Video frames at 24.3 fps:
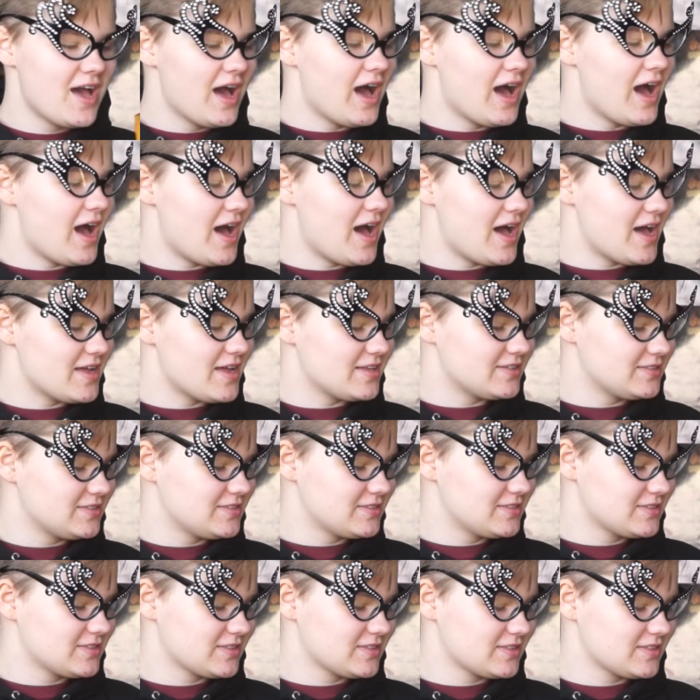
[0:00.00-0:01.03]

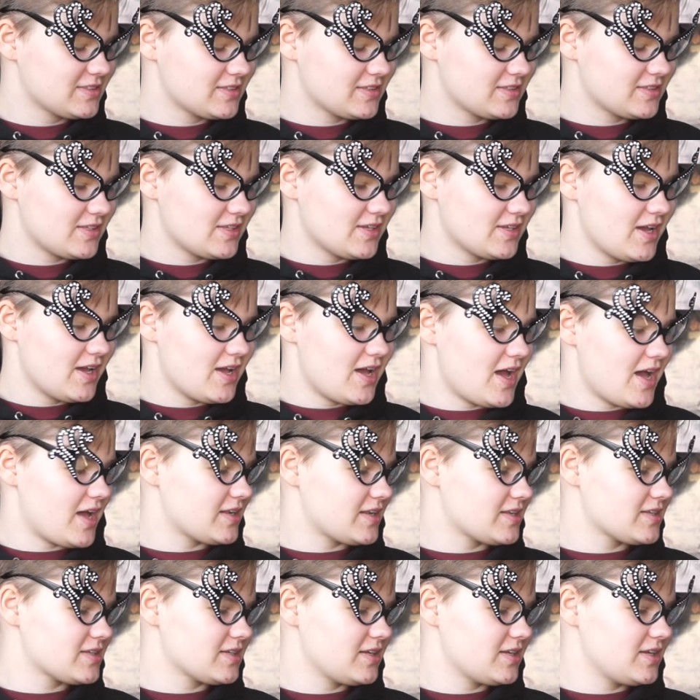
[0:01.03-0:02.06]

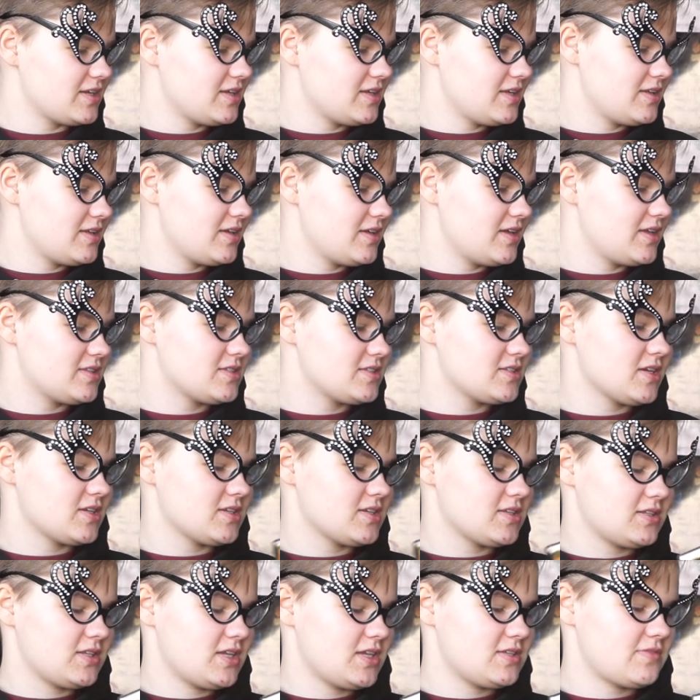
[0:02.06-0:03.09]
And it's
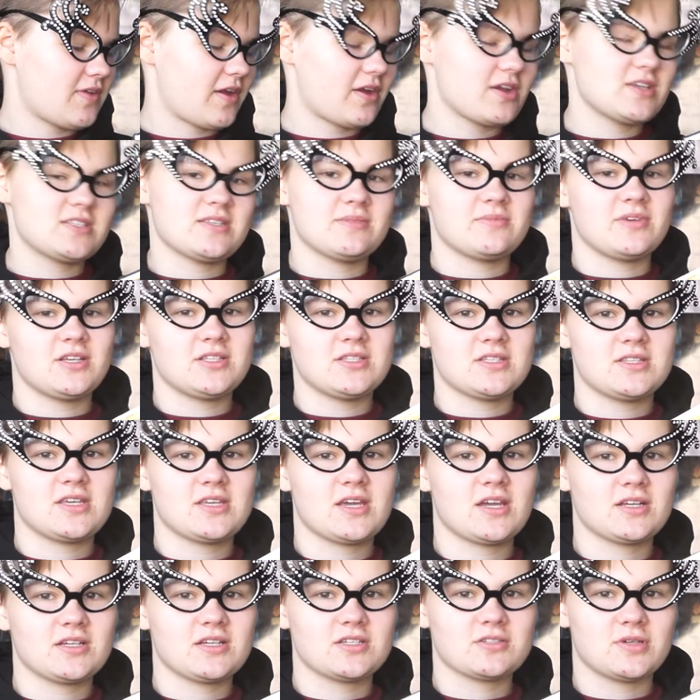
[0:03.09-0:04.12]
very similar to the
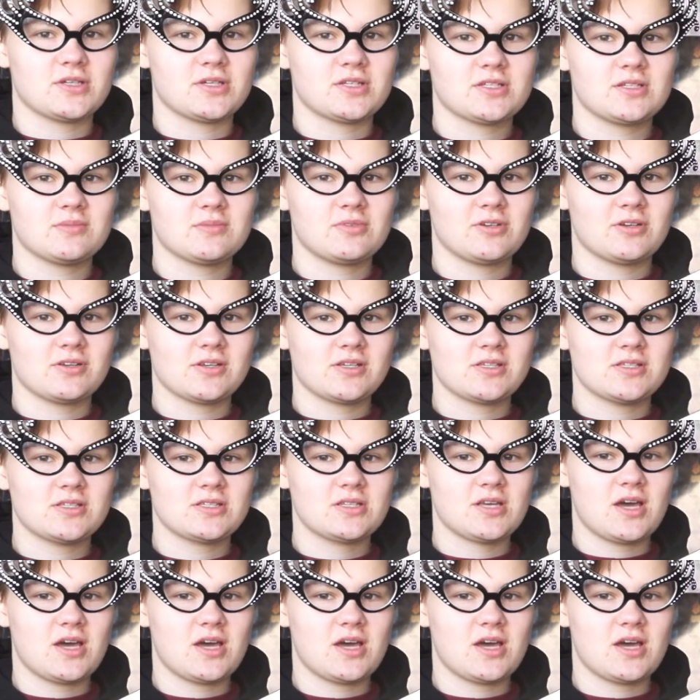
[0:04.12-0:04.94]
English one, to be honest.